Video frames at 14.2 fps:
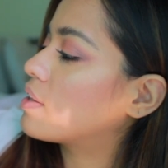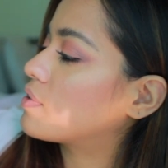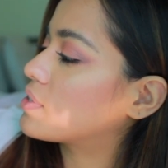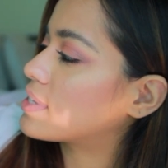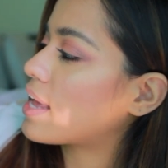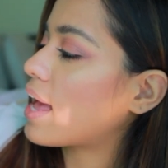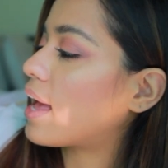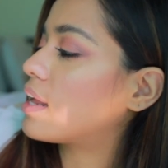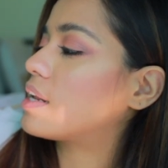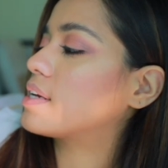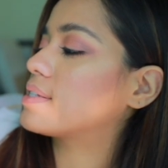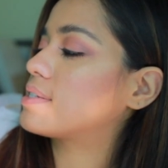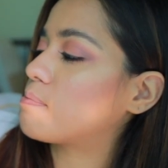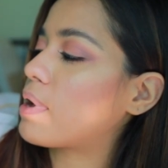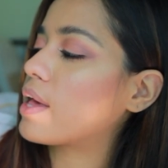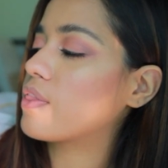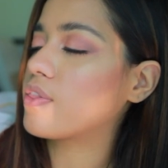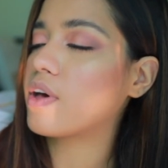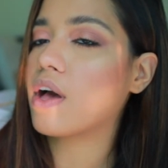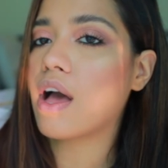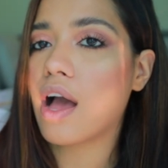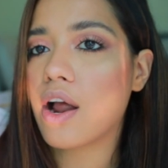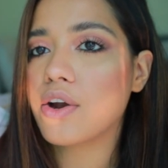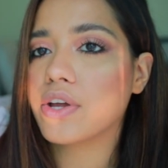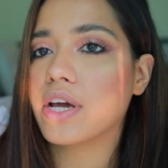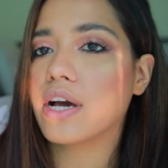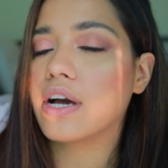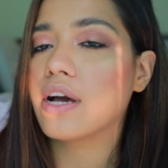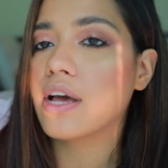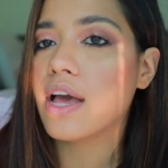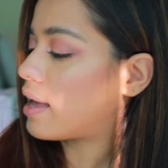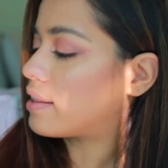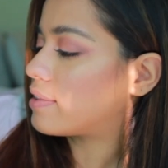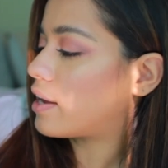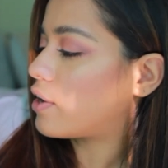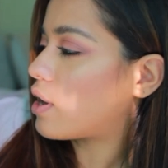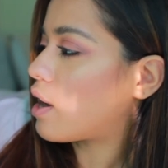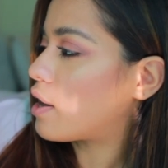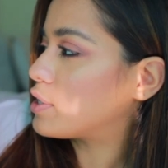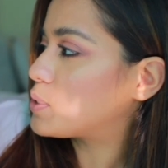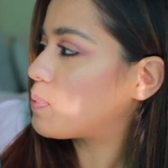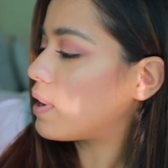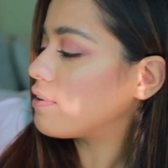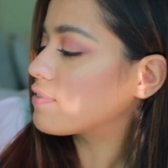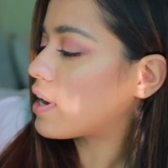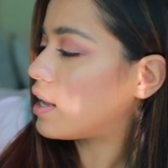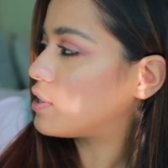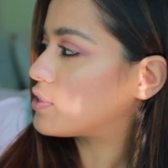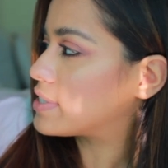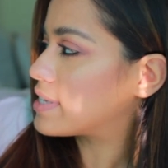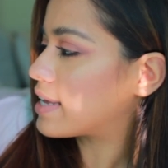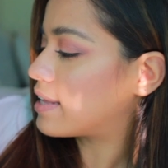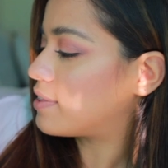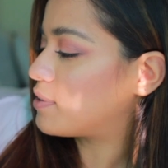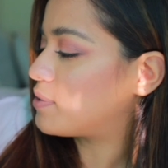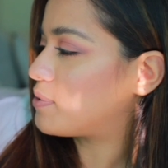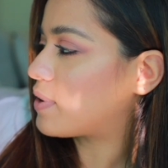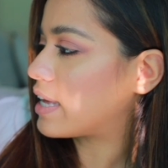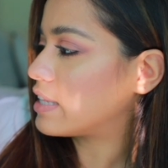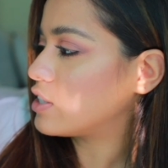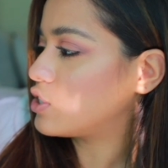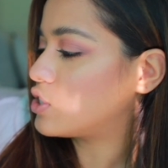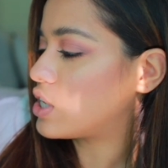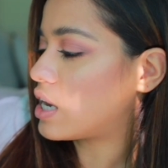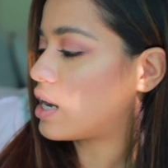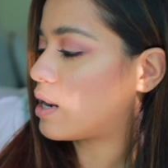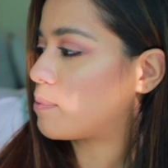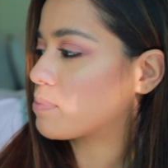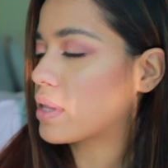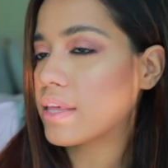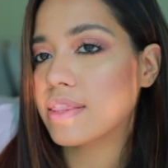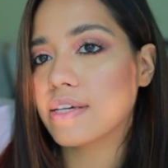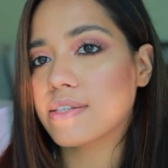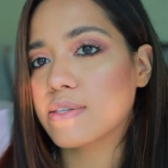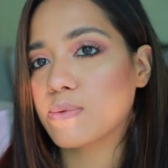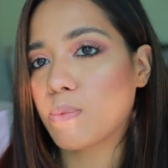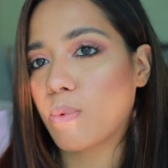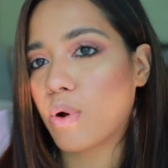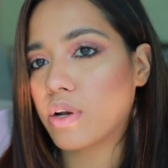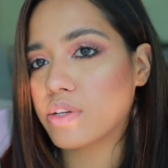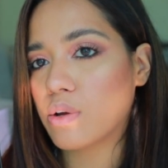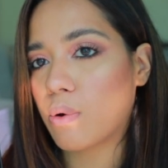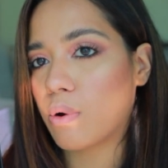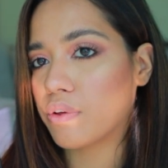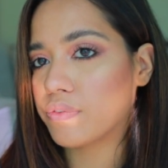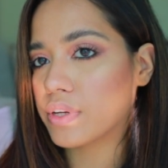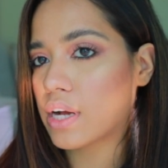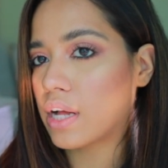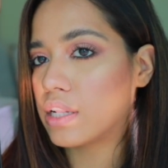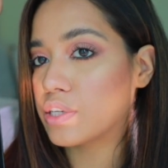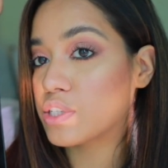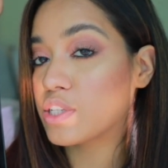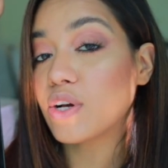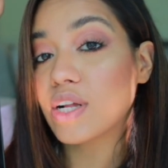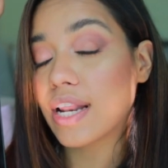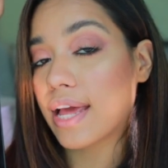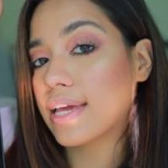there's Hanna, Samantha, Aria, and there are 12 colors in the range. This is what all of the colors look